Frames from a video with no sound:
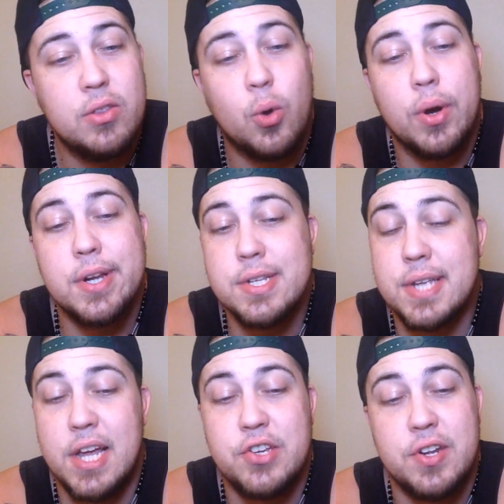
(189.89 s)
The
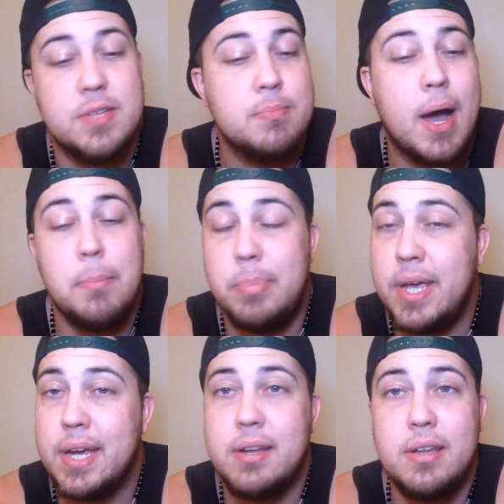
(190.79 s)
organization is my
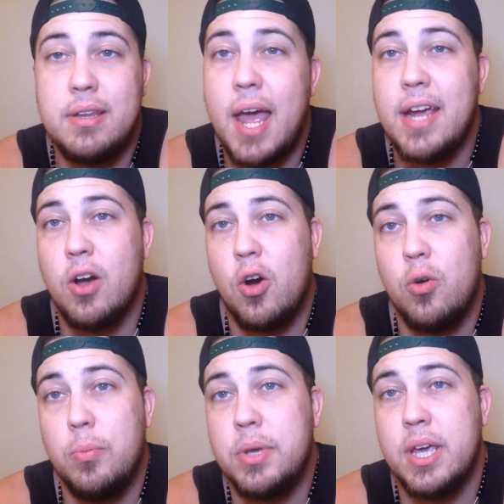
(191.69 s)
big
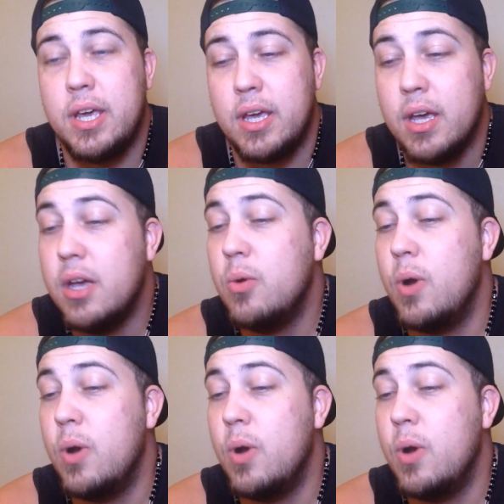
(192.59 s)
take-home key.